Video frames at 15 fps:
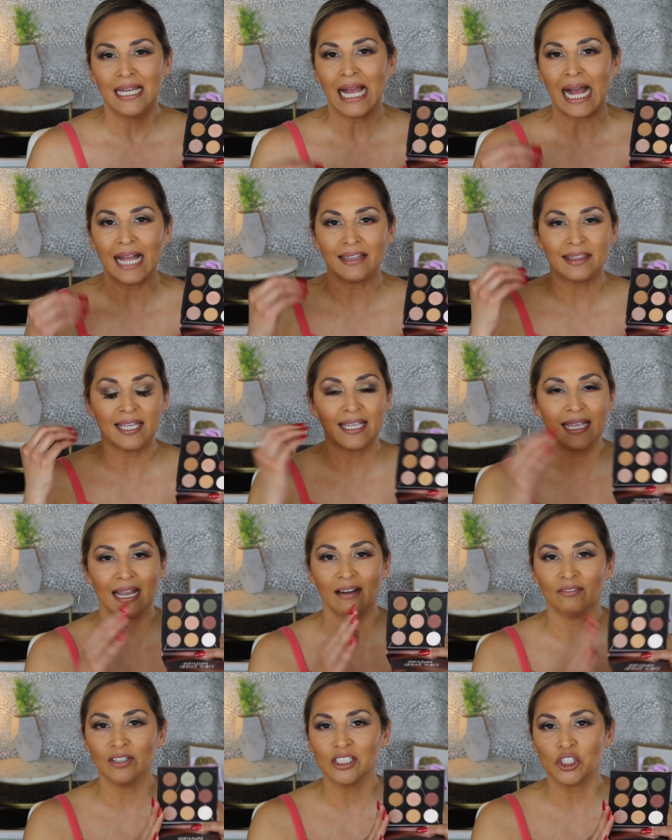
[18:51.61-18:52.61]
I think
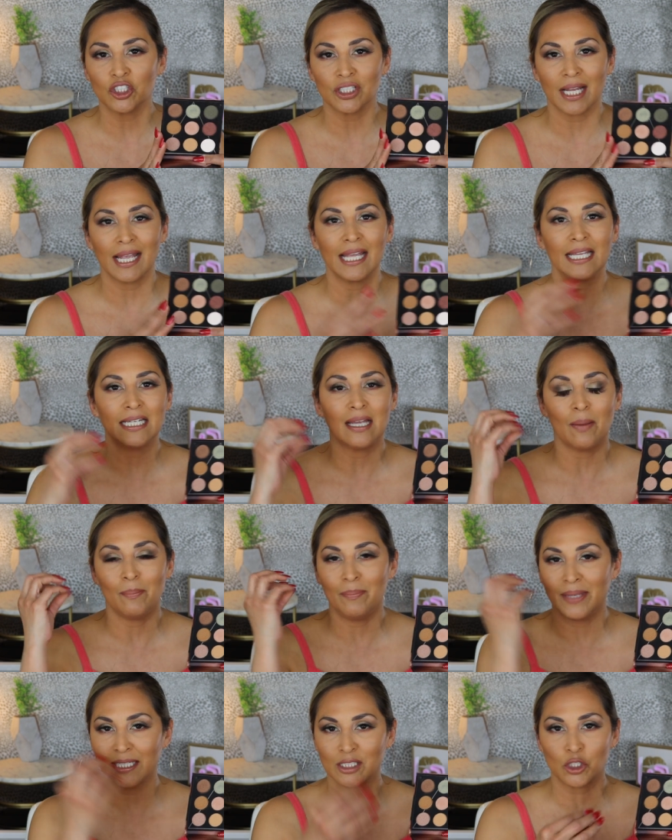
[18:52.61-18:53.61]
every shade
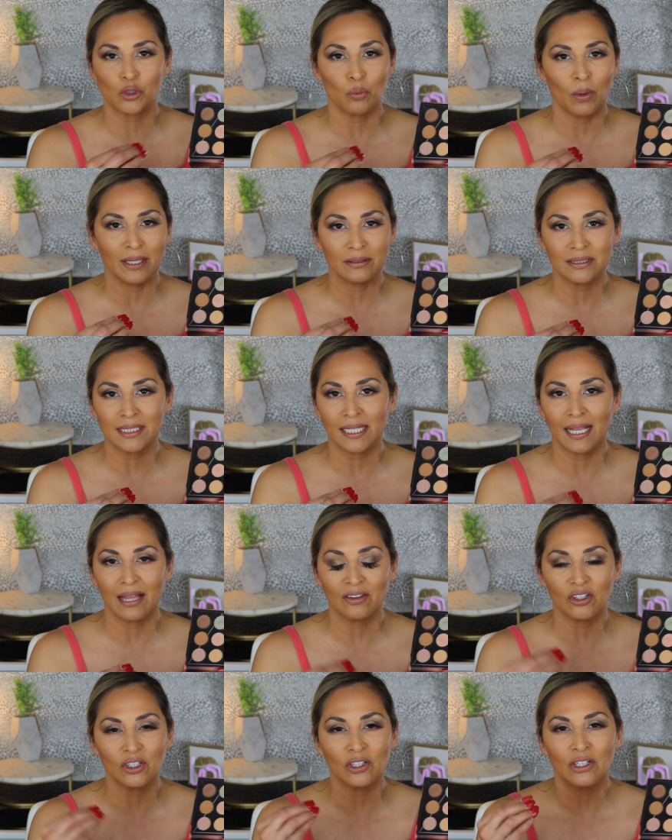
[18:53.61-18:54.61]
mixed well
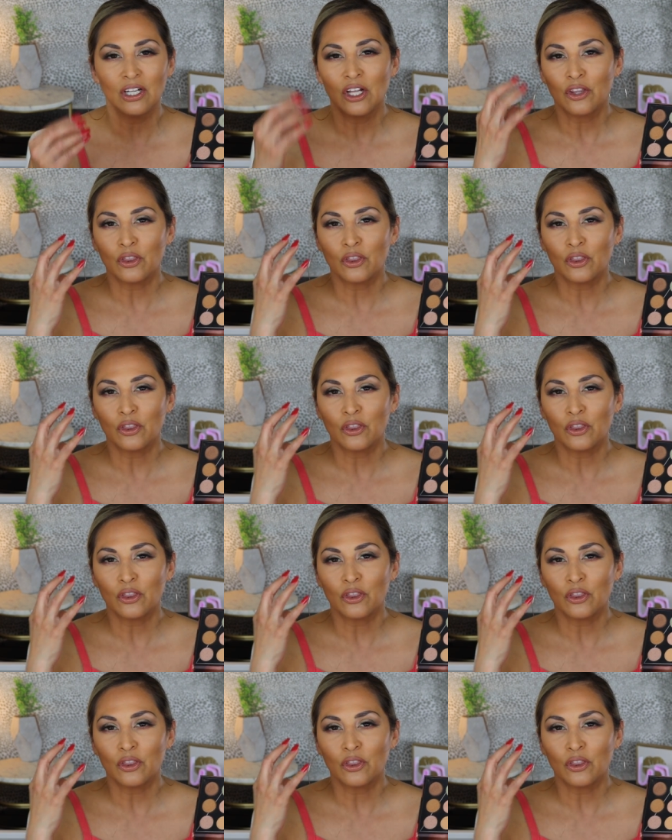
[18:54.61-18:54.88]
together.